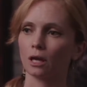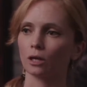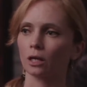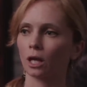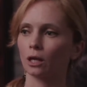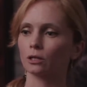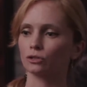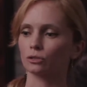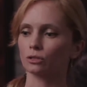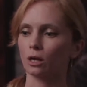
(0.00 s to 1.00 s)
and our
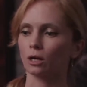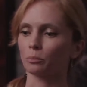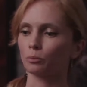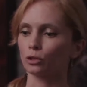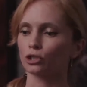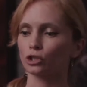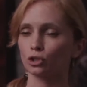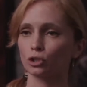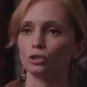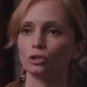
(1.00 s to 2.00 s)
characters are
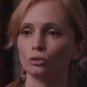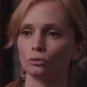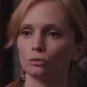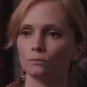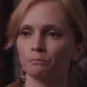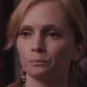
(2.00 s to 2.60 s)
pushed to do